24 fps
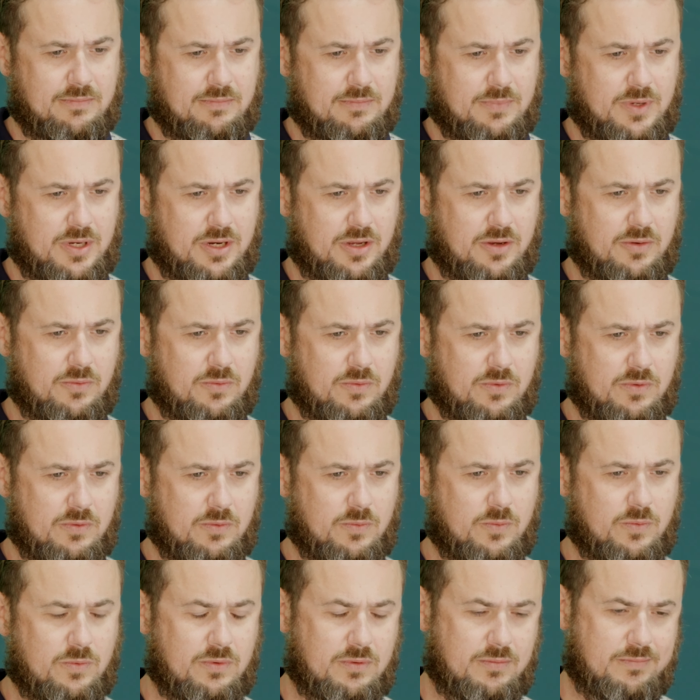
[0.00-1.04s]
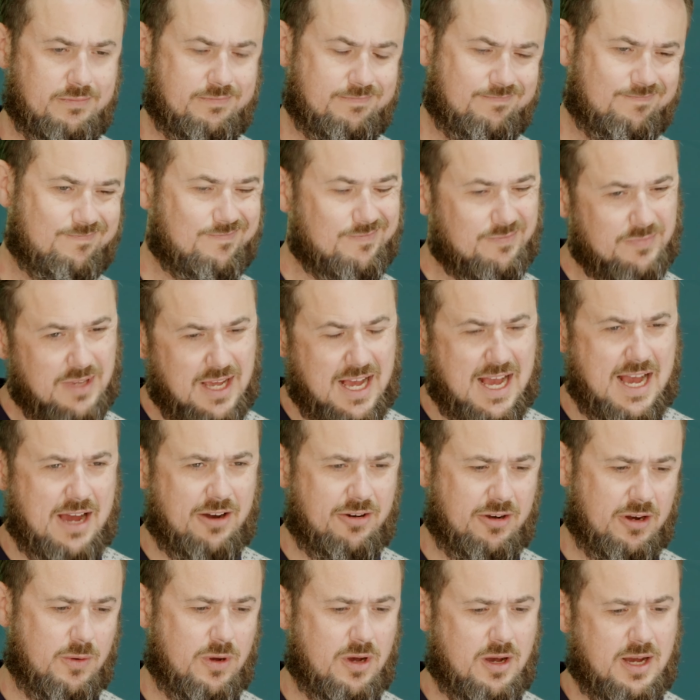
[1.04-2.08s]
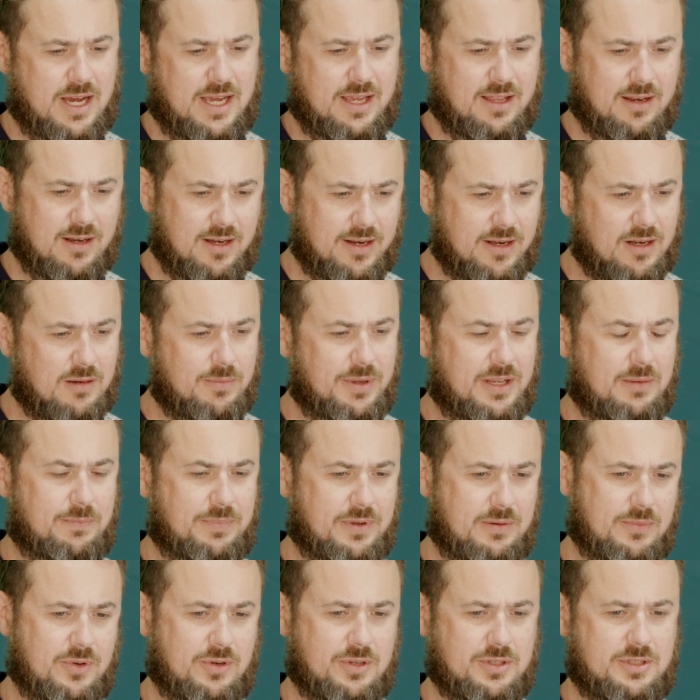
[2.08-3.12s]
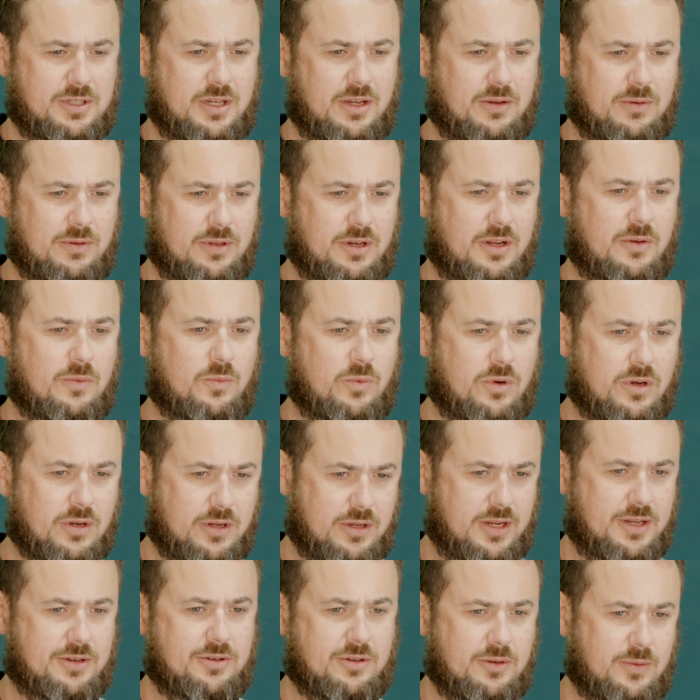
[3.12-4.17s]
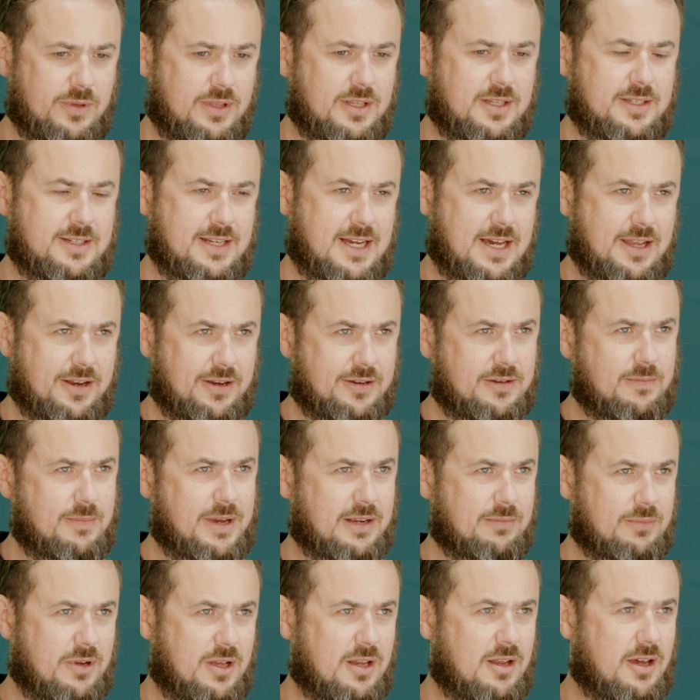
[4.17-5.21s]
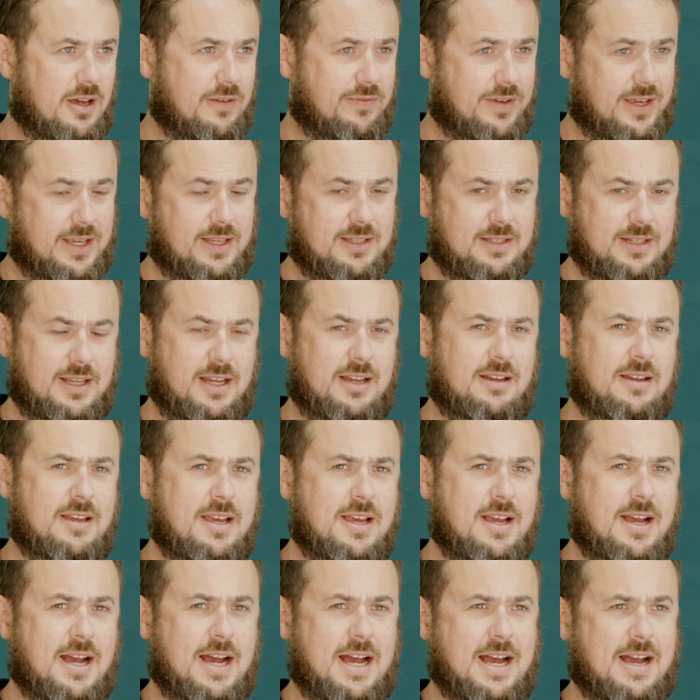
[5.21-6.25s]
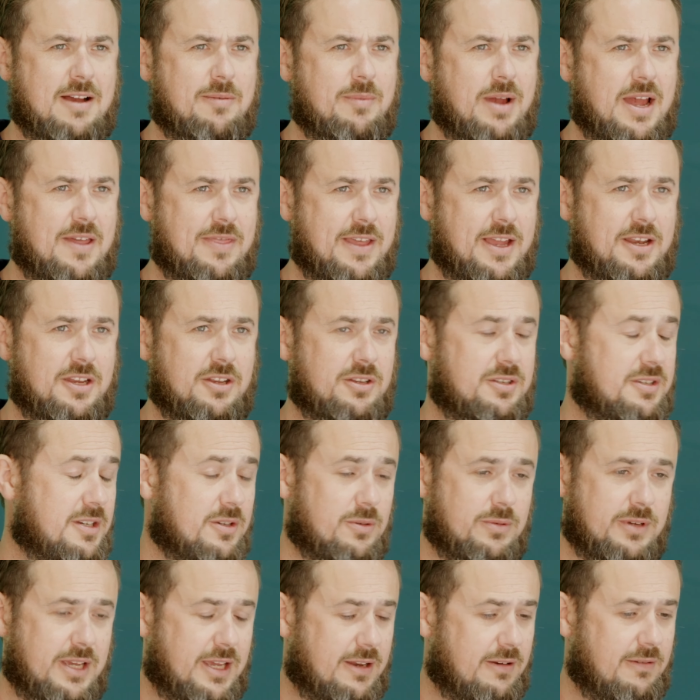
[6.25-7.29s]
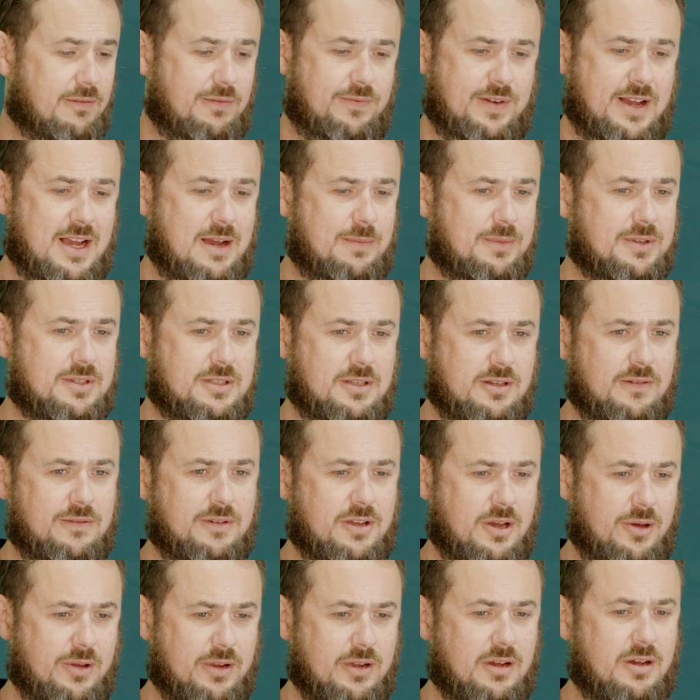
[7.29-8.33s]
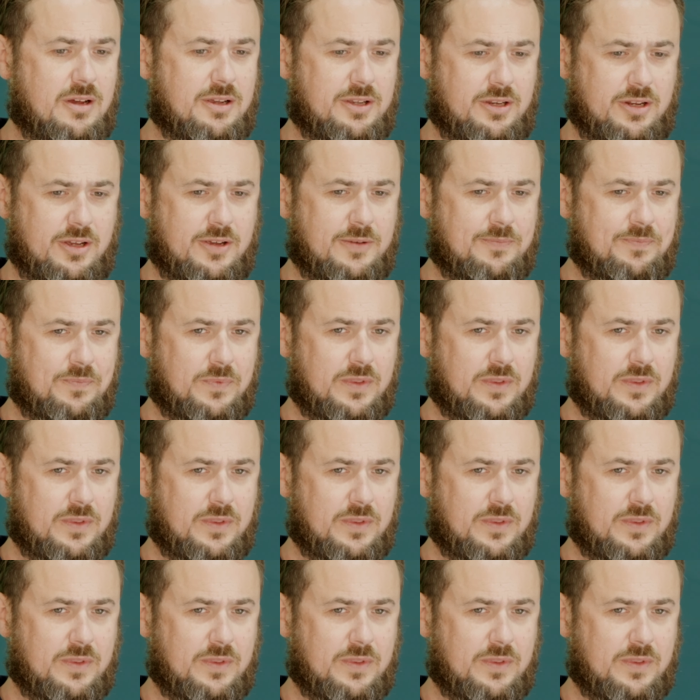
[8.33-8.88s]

you know, ROI a little bit, but more so, you know, what can I do with this data to make my life easier? And then you still get the farmers sort of going, you know,